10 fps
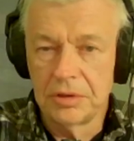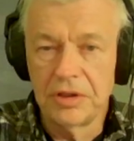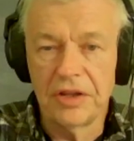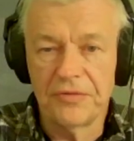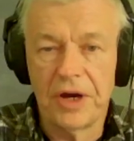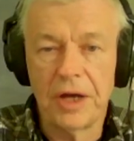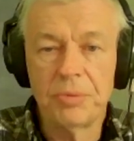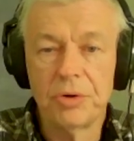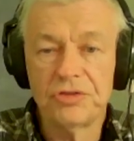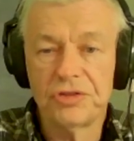that if I
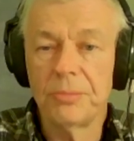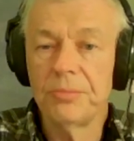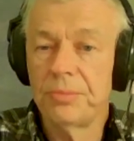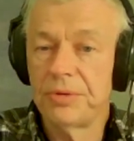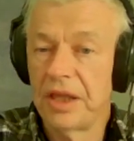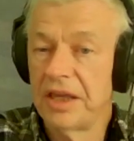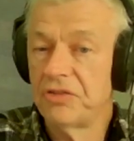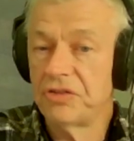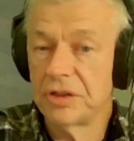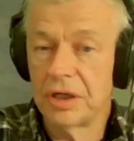put some plant
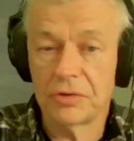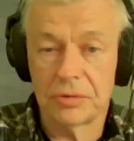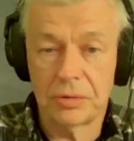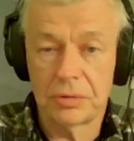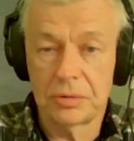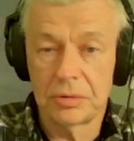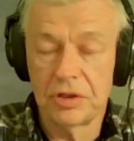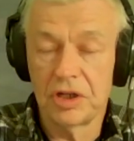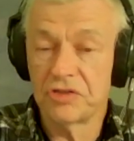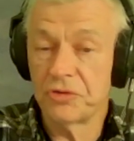together
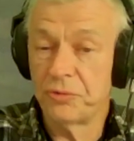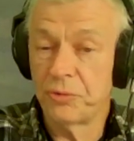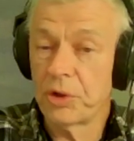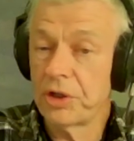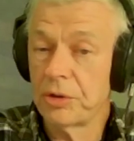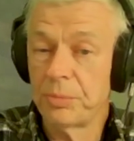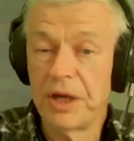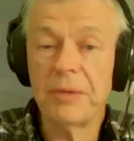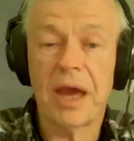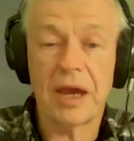that has a 40-year
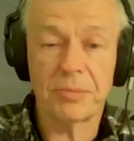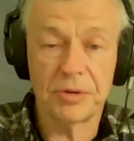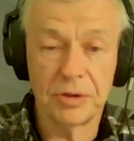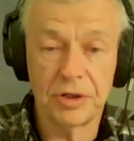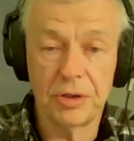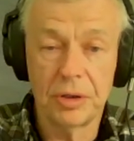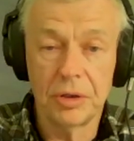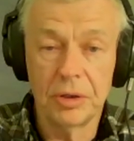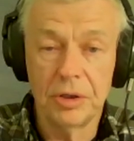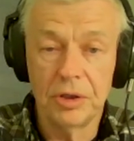payback period,
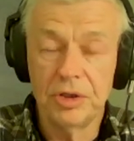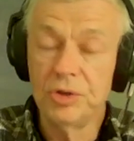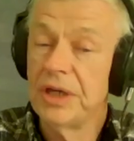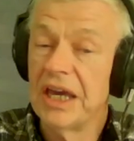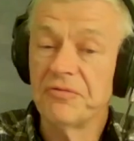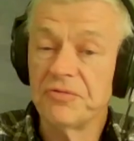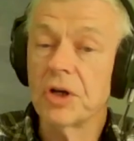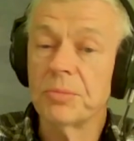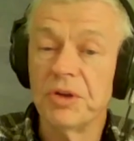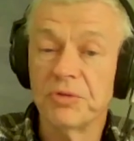you can't
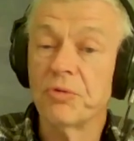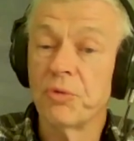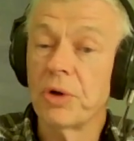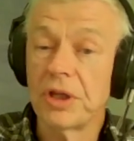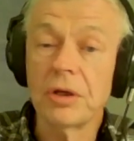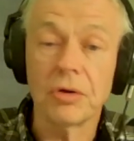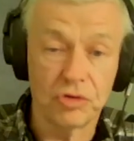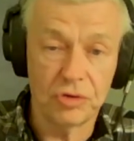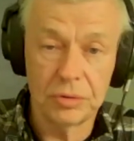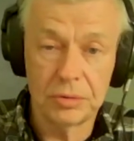fuck me for 40
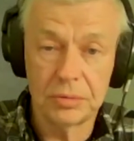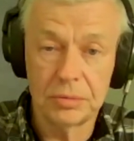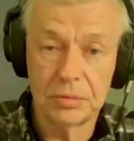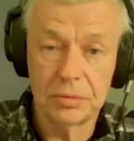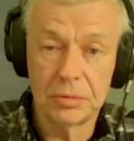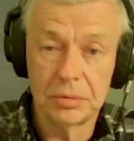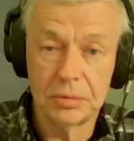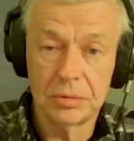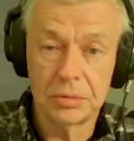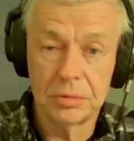years.
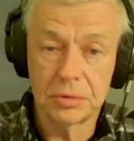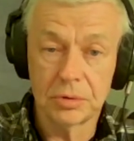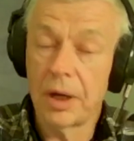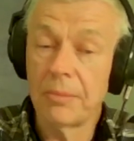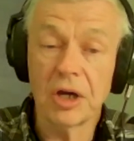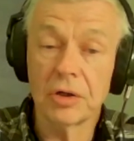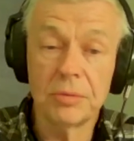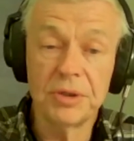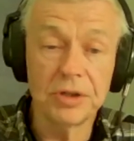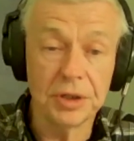Or I'm not going to
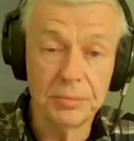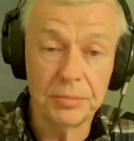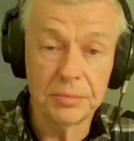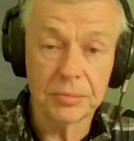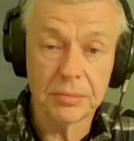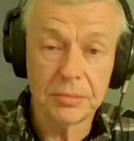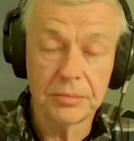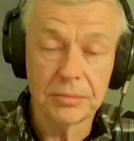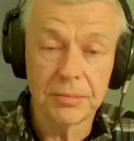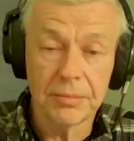build it.
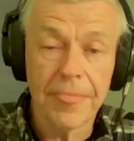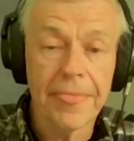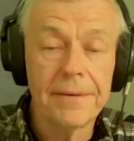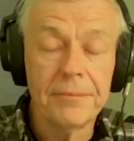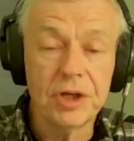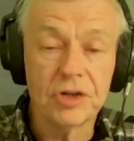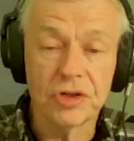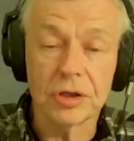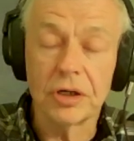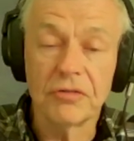Because
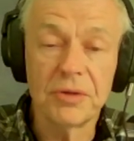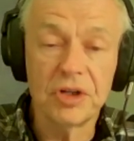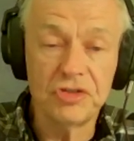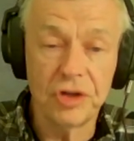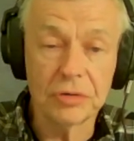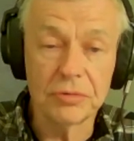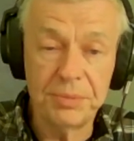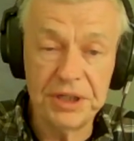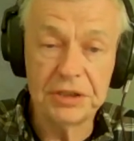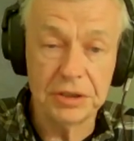our government has done it
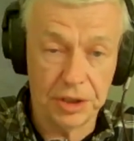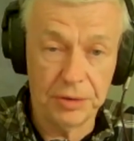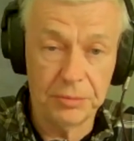repeatedly.